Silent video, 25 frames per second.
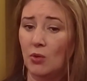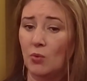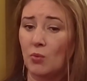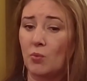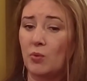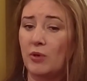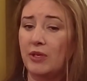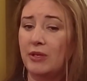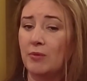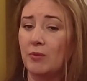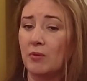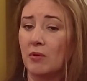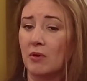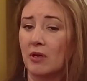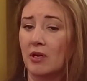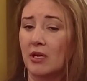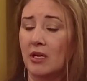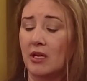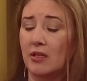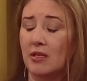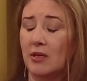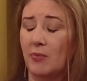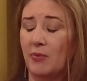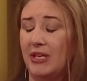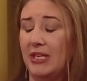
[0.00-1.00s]

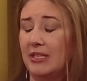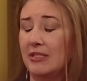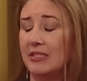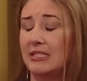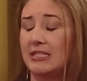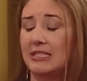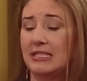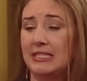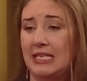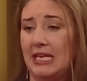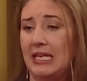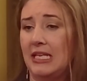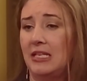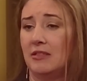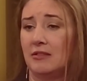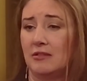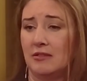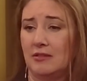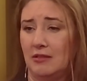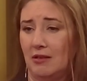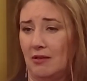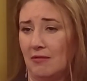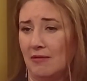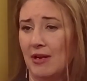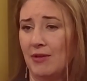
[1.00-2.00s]
we had
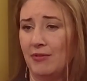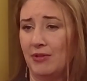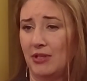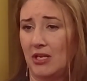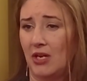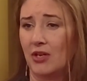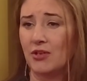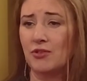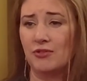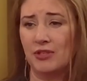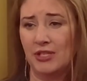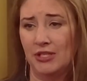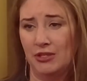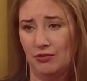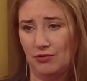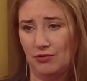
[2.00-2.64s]
states around the country,